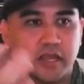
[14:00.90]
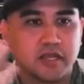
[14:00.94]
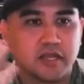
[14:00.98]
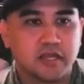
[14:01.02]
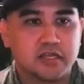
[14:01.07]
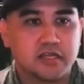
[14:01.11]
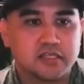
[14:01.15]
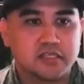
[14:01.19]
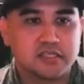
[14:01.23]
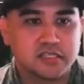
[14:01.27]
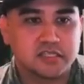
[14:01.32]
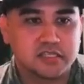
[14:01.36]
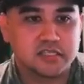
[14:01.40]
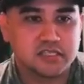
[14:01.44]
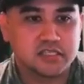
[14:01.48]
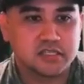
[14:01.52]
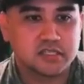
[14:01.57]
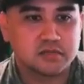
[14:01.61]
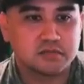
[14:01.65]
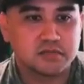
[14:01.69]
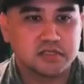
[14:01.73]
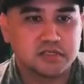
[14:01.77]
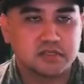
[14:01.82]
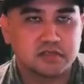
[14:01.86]
into
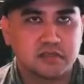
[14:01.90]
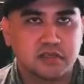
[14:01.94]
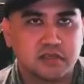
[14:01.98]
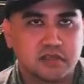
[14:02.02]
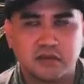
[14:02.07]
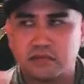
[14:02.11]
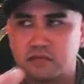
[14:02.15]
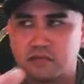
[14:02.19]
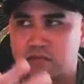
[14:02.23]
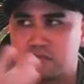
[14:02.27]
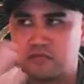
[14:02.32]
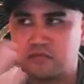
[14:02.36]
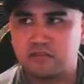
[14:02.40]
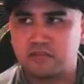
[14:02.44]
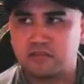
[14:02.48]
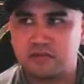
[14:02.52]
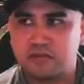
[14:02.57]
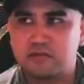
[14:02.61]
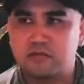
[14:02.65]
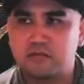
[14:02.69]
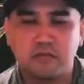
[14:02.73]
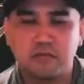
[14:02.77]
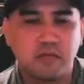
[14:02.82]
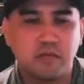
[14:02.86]
systems, and to some
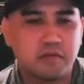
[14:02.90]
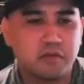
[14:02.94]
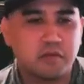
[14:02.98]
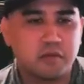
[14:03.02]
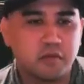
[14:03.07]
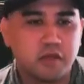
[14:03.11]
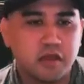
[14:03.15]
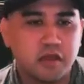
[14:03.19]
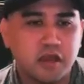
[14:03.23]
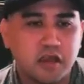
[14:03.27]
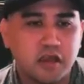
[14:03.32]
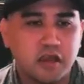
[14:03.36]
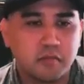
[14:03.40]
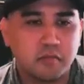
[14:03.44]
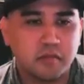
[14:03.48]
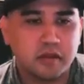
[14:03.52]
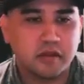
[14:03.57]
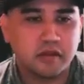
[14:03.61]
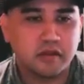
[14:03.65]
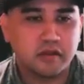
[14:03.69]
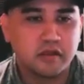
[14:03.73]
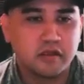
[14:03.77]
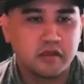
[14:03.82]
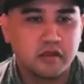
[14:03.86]
degree maybe we are,
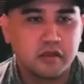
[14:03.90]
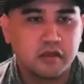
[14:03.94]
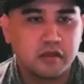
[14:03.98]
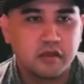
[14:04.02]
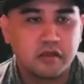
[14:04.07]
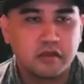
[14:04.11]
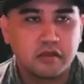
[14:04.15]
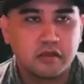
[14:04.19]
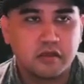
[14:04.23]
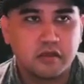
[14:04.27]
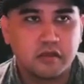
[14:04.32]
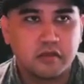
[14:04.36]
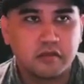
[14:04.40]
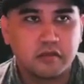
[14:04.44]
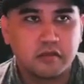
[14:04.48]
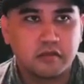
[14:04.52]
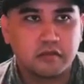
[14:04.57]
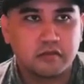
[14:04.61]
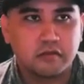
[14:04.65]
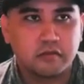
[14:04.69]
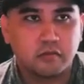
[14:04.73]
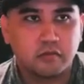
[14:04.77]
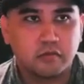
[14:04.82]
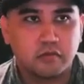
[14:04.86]
but
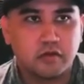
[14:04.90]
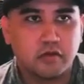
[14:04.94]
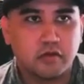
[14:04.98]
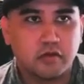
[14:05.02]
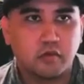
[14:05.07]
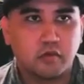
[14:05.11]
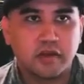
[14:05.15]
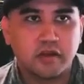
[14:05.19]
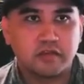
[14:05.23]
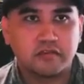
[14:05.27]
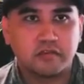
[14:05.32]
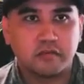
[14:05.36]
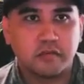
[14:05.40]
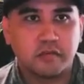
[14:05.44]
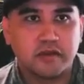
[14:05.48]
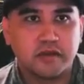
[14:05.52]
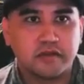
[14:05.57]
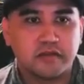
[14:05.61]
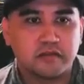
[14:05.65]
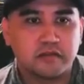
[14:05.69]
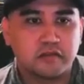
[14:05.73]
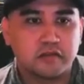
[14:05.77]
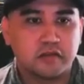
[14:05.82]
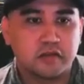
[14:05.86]
what does
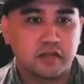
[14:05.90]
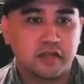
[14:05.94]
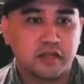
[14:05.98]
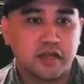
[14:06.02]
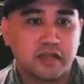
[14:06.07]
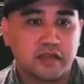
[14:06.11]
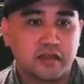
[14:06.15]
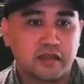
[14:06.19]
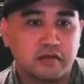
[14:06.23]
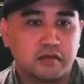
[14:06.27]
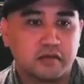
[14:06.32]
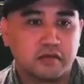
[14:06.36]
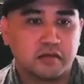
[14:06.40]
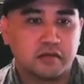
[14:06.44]
abundance look like? And